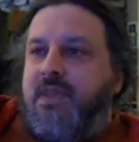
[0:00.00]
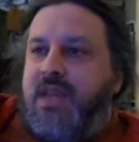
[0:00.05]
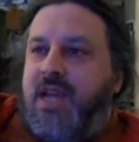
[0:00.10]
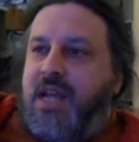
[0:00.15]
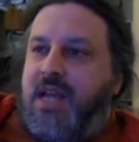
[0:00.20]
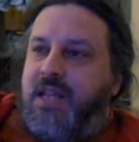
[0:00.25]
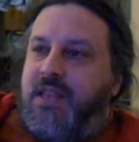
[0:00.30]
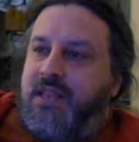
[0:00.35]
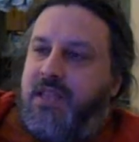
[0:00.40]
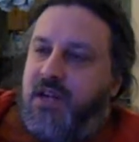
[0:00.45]

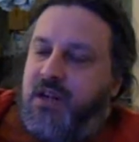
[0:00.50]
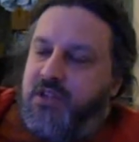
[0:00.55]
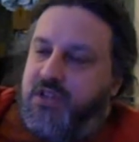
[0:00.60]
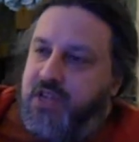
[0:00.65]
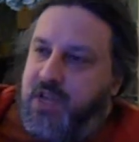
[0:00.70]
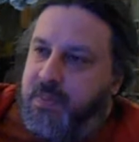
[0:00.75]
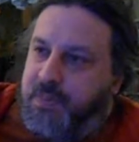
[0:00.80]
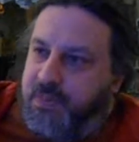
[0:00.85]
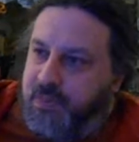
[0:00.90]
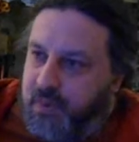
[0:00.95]
that
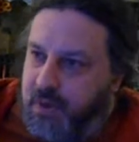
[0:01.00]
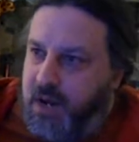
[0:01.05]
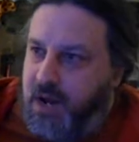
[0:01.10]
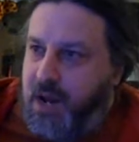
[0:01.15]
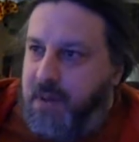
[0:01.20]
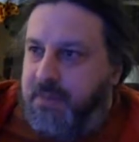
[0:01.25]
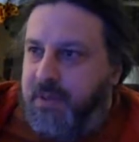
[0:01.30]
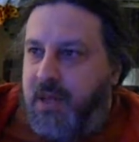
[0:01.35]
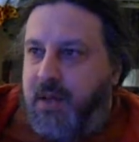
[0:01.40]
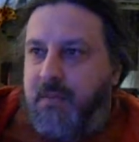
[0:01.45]
there's a
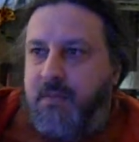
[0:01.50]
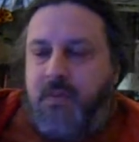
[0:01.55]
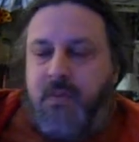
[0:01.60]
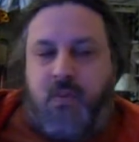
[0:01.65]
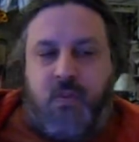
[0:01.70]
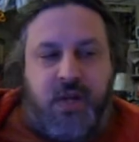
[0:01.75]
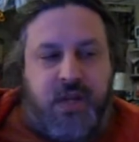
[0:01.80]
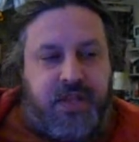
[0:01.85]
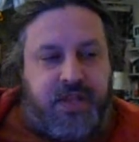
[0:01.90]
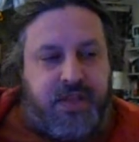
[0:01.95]

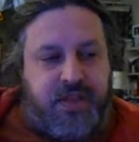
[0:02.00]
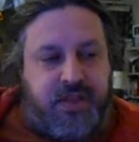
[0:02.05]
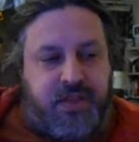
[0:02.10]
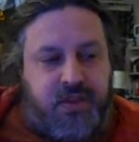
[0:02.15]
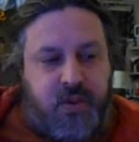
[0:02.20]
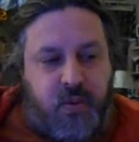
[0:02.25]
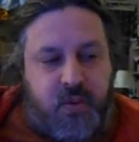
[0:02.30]
problem with